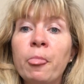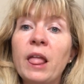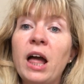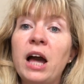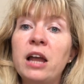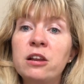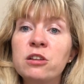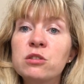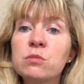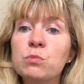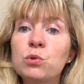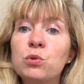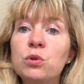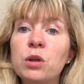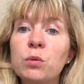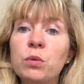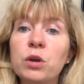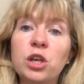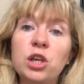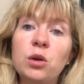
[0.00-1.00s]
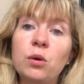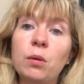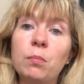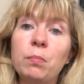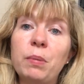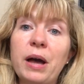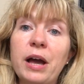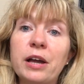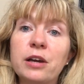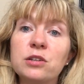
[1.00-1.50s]
And in the morning, we're queuing
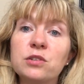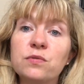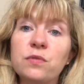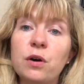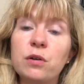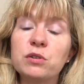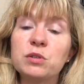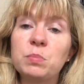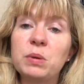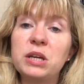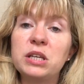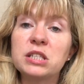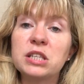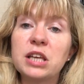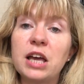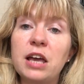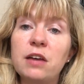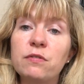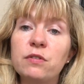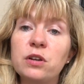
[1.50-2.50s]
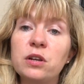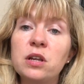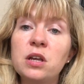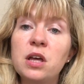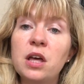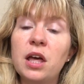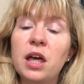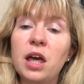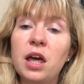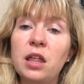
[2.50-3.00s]
back as far as Peacehaven
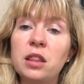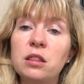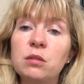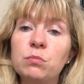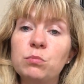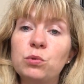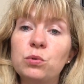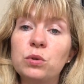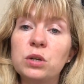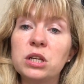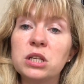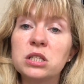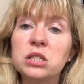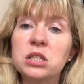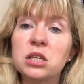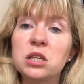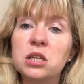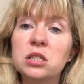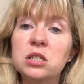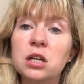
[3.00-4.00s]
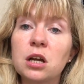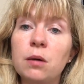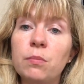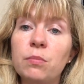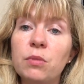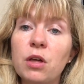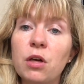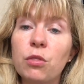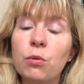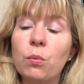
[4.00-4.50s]
in the morning to
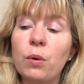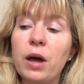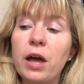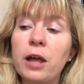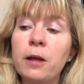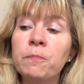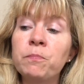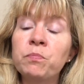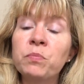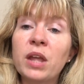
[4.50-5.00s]
come the other way.